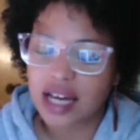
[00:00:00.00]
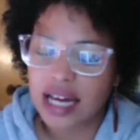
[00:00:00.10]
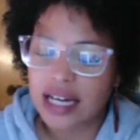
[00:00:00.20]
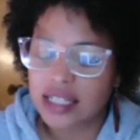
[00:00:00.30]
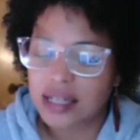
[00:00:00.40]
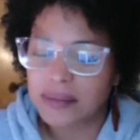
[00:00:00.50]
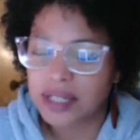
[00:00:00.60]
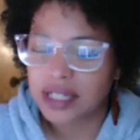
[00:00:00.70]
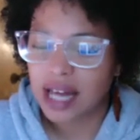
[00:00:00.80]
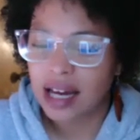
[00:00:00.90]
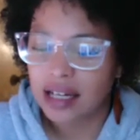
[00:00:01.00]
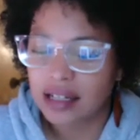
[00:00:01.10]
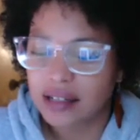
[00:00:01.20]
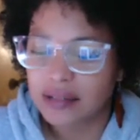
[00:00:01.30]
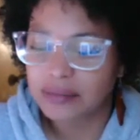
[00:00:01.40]
And it's something
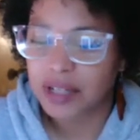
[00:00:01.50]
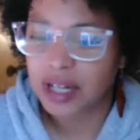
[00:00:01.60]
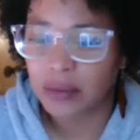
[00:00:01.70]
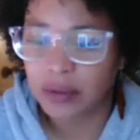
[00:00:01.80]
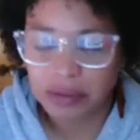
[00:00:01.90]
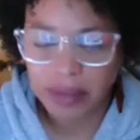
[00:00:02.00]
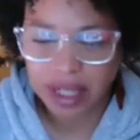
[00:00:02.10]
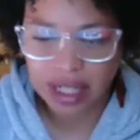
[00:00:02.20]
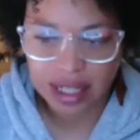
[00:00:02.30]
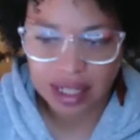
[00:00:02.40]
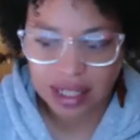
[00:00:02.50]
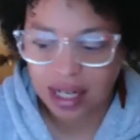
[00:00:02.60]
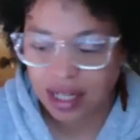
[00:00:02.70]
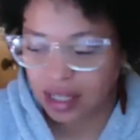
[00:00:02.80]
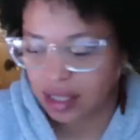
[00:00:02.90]
that I work with my clients
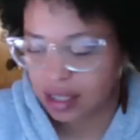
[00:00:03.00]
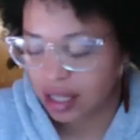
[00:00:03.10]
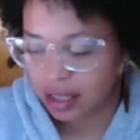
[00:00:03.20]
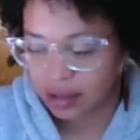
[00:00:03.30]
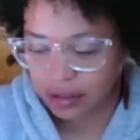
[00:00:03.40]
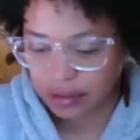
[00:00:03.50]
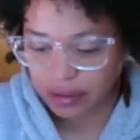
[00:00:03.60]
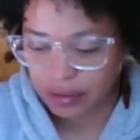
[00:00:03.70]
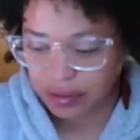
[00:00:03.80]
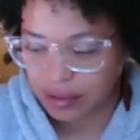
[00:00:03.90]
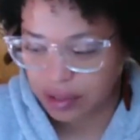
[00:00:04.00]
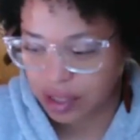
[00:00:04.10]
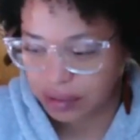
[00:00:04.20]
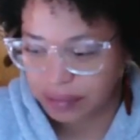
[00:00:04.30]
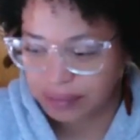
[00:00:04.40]
on, and
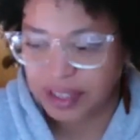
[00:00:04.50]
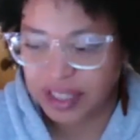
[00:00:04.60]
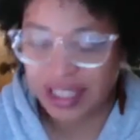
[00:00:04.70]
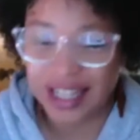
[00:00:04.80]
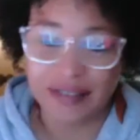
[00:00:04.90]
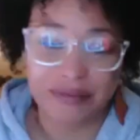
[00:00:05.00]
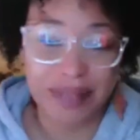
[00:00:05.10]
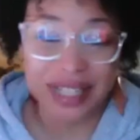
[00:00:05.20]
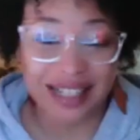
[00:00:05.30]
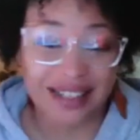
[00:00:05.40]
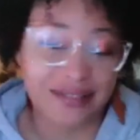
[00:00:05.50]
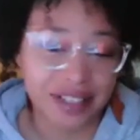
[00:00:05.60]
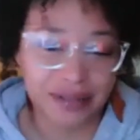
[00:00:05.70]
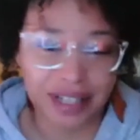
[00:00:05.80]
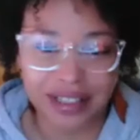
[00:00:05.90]
just kind of myself
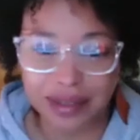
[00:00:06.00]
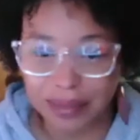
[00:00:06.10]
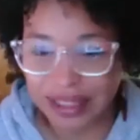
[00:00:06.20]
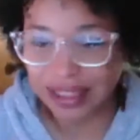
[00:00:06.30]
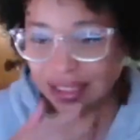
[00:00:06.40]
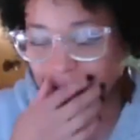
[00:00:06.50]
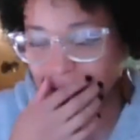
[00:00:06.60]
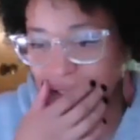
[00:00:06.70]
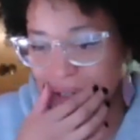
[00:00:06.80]
on a regular basis.